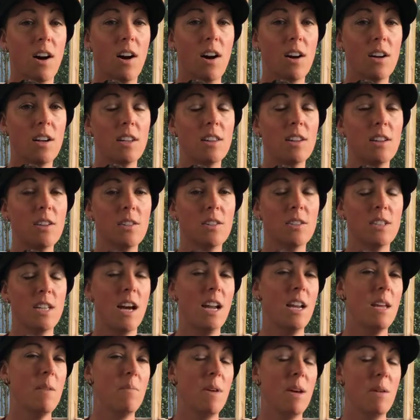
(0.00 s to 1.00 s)
on a little
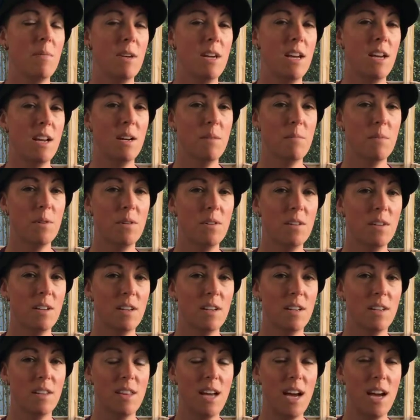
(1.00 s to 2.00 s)
tiny baby
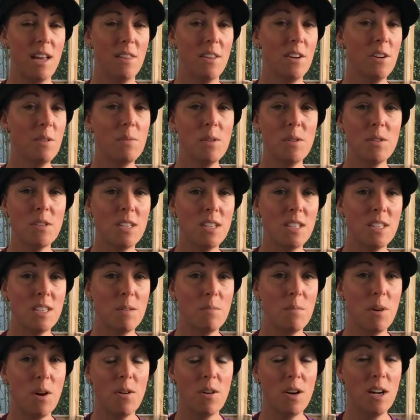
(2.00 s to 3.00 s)
animal that their immune
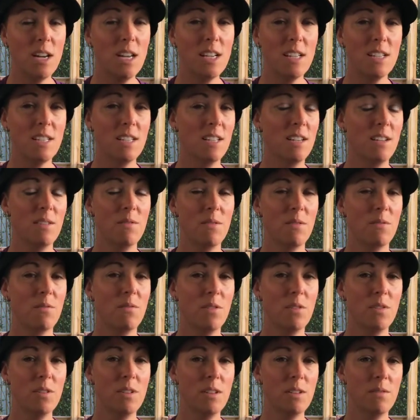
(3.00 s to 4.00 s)
system already isn't even
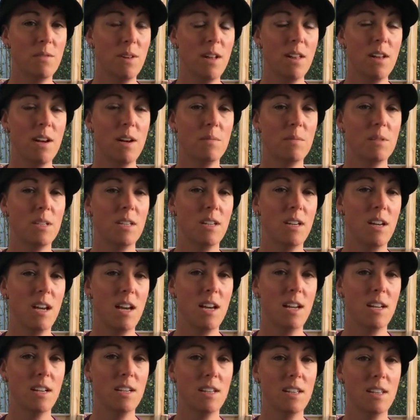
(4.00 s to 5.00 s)
fully developed.
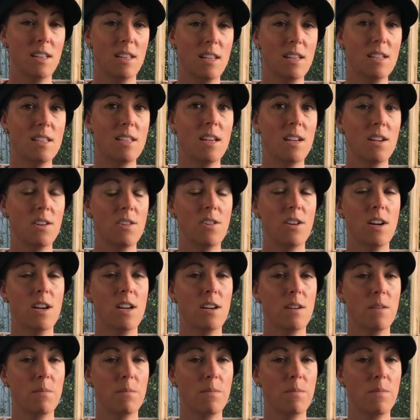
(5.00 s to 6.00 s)
And this can
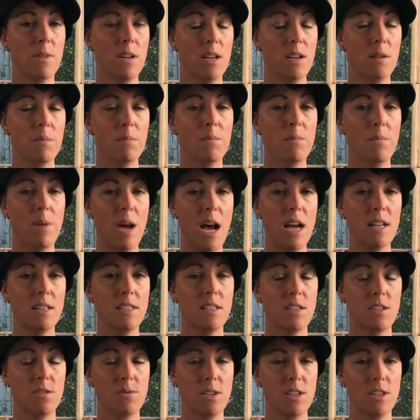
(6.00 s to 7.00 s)
create a
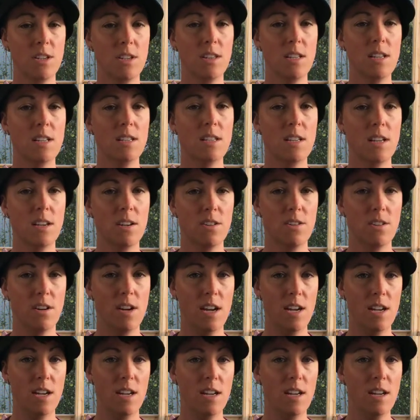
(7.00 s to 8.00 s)
bad situation. This can
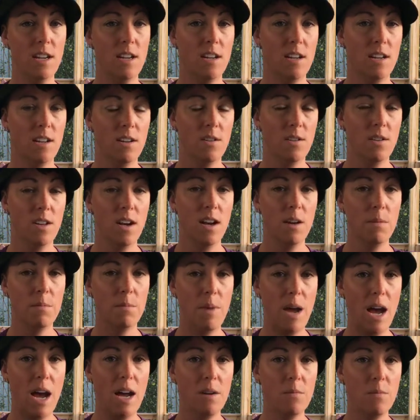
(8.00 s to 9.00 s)
create a
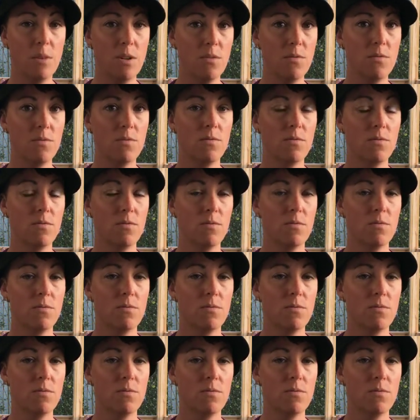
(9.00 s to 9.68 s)
bad immune